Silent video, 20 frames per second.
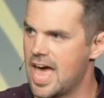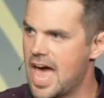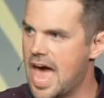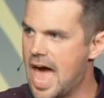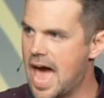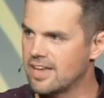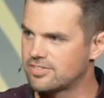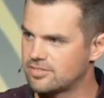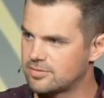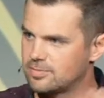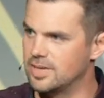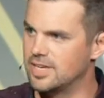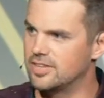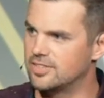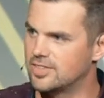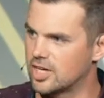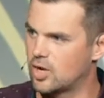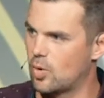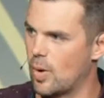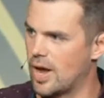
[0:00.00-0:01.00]
asked me
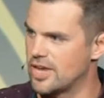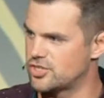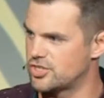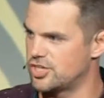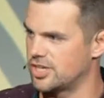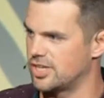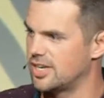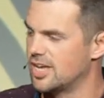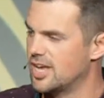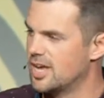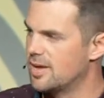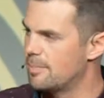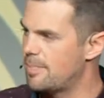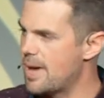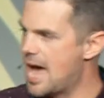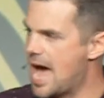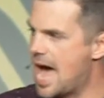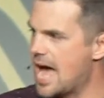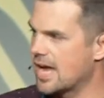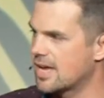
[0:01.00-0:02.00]
the question
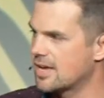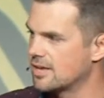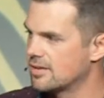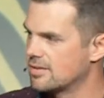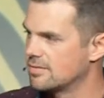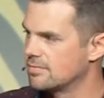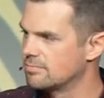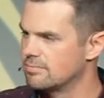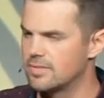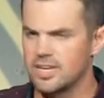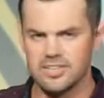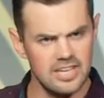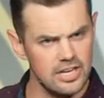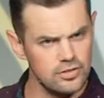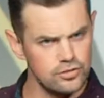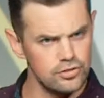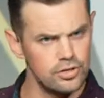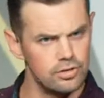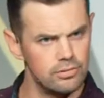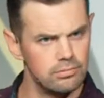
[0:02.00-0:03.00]
back, is
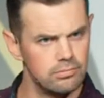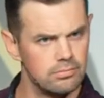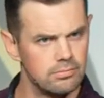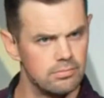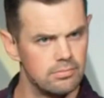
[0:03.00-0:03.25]
that true?